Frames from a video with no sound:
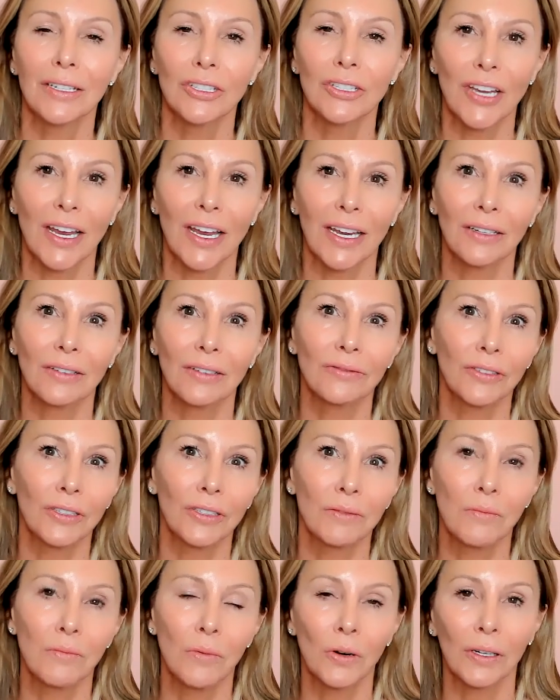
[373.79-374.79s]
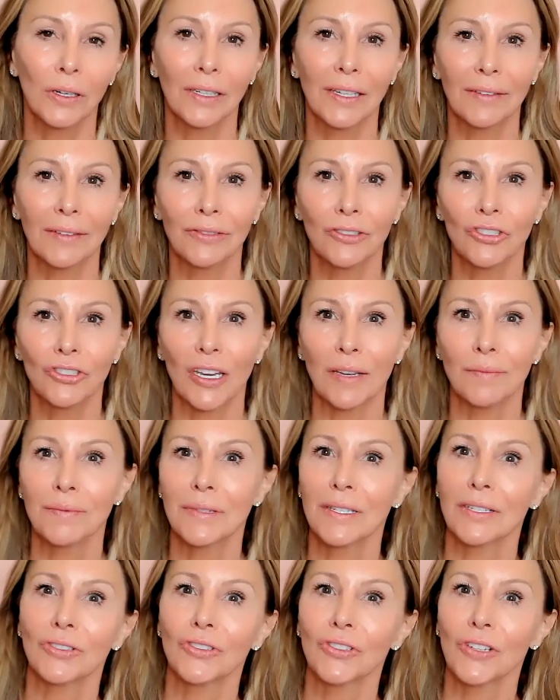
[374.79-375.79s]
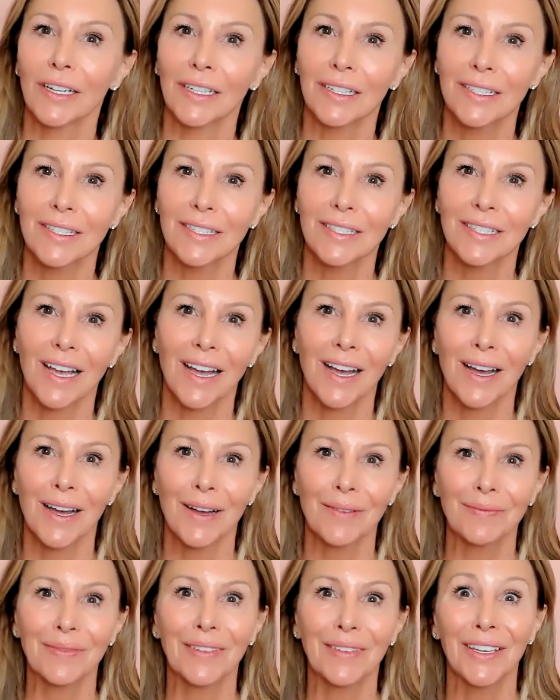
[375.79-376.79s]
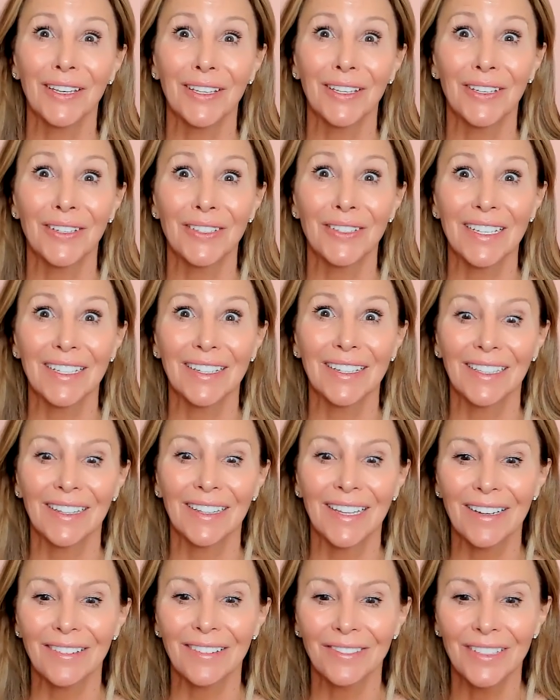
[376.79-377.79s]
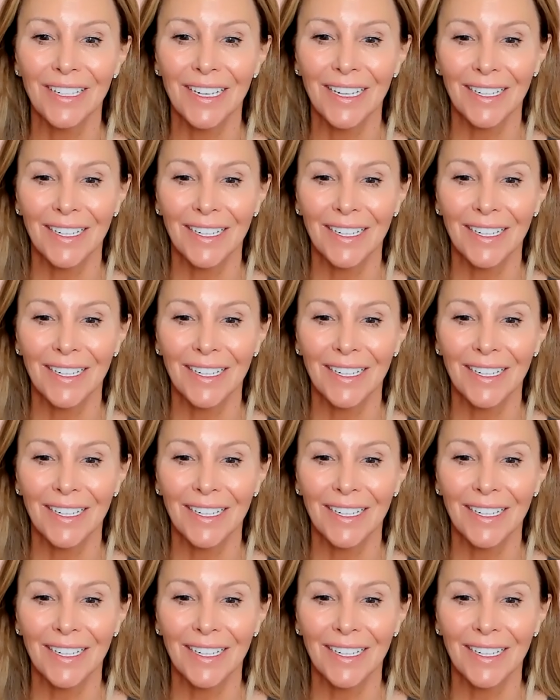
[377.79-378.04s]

channel for more lift tips and tricks using the lift.